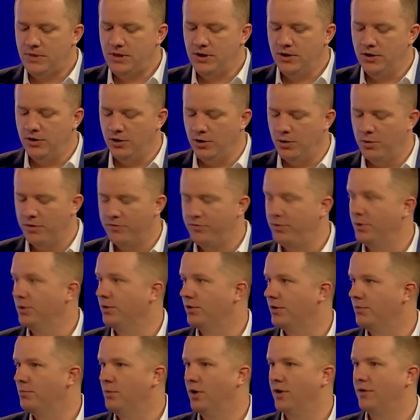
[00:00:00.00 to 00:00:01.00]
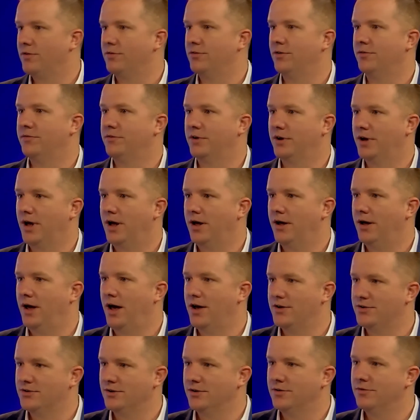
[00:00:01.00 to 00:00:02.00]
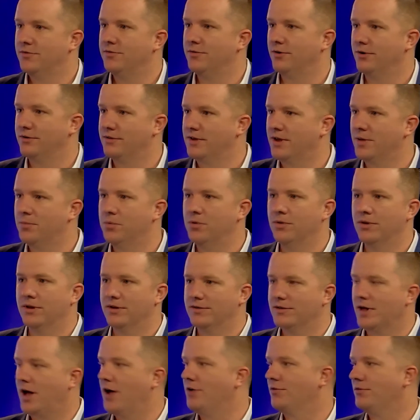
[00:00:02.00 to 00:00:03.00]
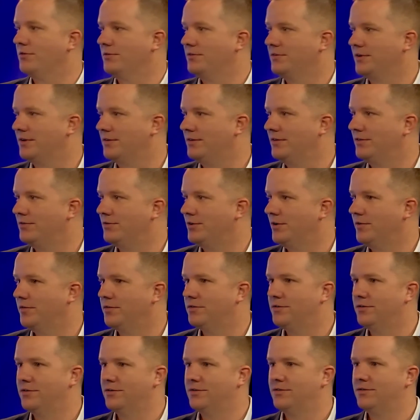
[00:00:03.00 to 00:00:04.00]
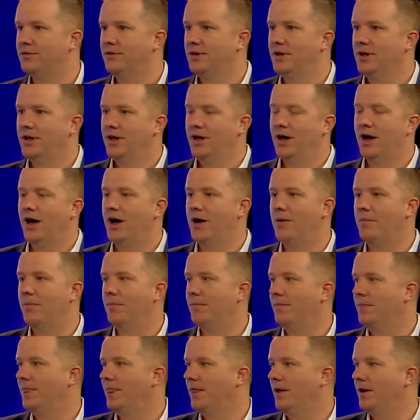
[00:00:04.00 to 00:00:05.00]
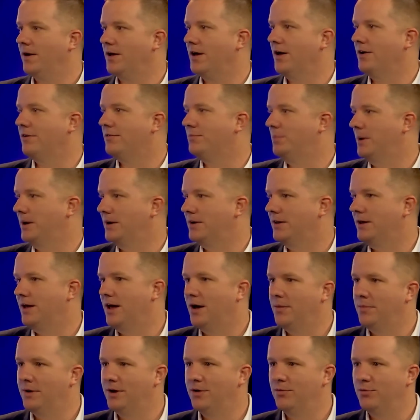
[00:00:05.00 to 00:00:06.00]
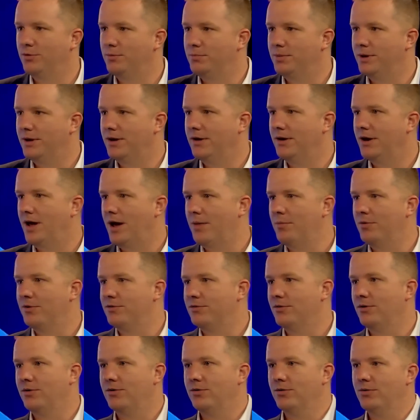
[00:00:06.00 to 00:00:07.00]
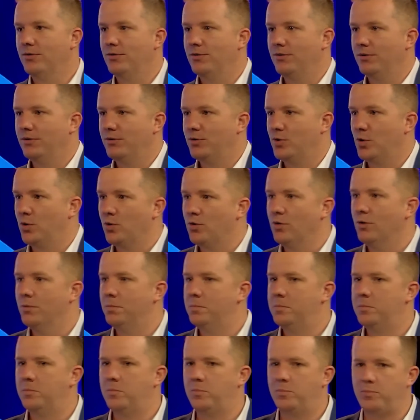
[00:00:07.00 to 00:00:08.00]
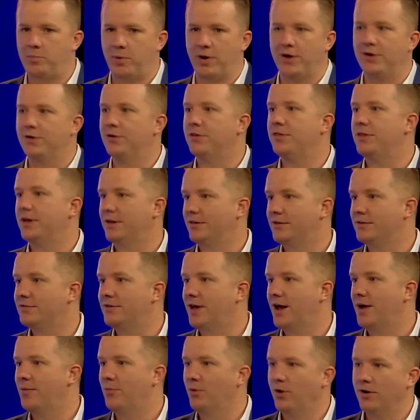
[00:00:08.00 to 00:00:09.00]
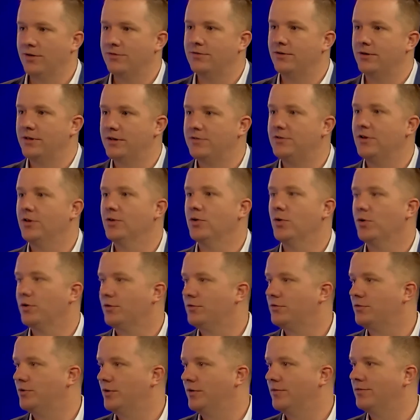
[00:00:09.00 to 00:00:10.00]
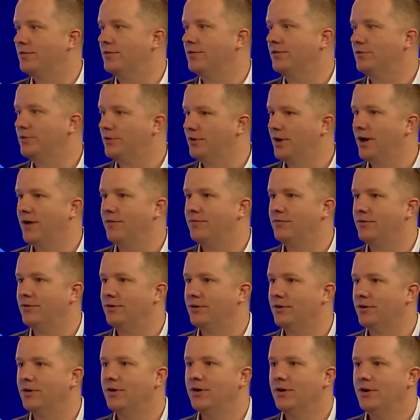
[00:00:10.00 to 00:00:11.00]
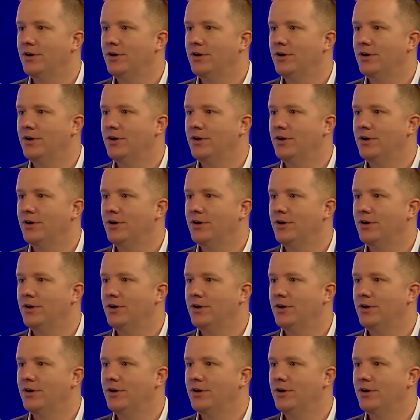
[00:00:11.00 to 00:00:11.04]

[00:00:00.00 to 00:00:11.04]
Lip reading: If we look at Microsoft Azure, for example, there's 160 services. I can't speak to how many would be in Amazon or Google, but you'd think the same, right? So that's a lot of services you have to